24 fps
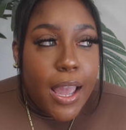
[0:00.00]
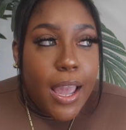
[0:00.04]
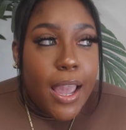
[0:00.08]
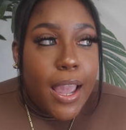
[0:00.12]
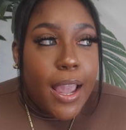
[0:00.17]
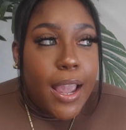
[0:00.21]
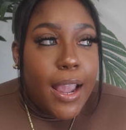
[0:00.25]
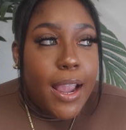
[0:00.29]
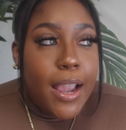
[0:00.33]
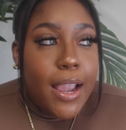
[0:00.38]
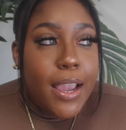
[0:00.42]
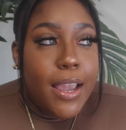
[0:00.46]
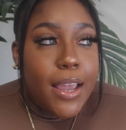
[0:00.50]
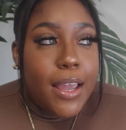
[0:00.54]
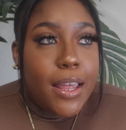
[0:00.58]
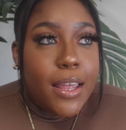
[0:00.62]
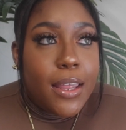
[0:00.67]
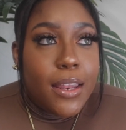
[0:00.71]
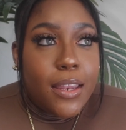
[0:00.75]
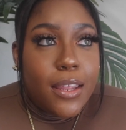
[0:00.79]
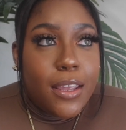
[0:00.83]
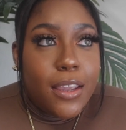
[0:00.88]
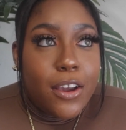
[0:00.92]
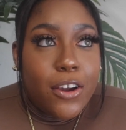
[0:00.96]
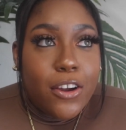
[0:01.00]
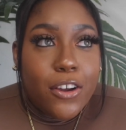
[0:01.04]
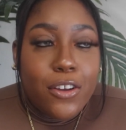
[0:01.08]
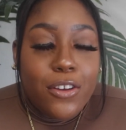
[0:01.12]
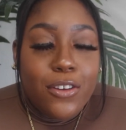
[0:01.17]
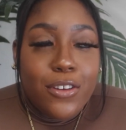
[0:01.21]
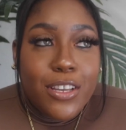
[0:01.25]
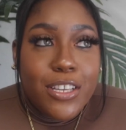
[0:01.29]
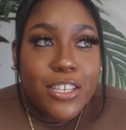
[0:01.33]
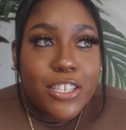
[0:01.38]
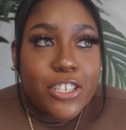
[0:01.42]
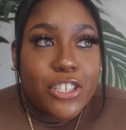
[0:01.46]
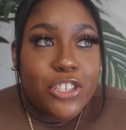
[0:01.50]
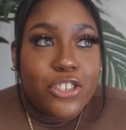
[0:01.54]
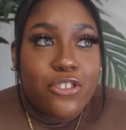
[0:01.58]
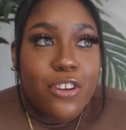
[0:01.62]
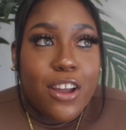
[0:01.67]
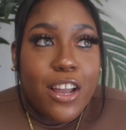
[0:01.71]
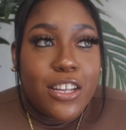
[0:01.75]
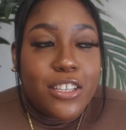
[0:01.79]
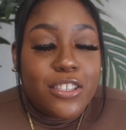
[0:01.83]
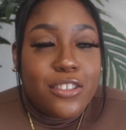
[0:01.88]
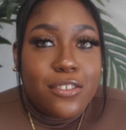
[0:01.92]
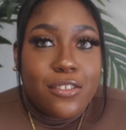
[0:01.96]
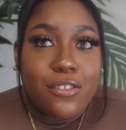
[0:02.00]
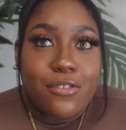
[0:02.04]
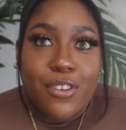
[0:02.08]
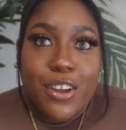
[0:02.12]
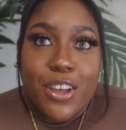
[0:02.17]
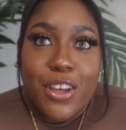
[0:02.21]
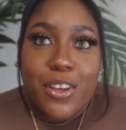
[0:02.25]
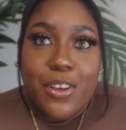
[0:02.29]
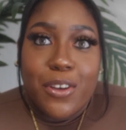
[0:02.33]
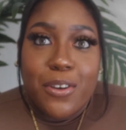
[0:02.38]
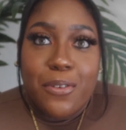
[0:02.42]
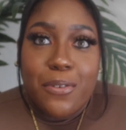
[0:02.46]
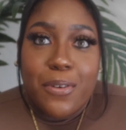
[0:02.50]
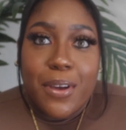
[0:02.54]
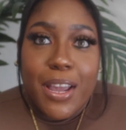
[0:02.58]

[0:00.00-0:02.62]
And your girl is trying to grow,